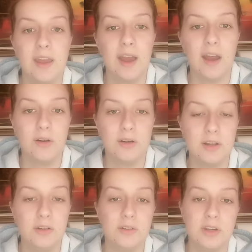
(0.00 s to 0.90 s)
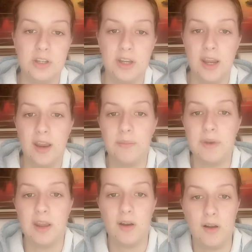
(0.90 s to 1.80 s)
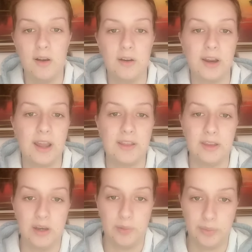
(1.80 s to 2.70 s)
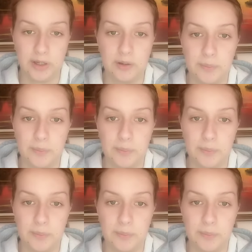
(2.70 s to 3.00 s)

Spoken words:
according to the shape, the color, and the number.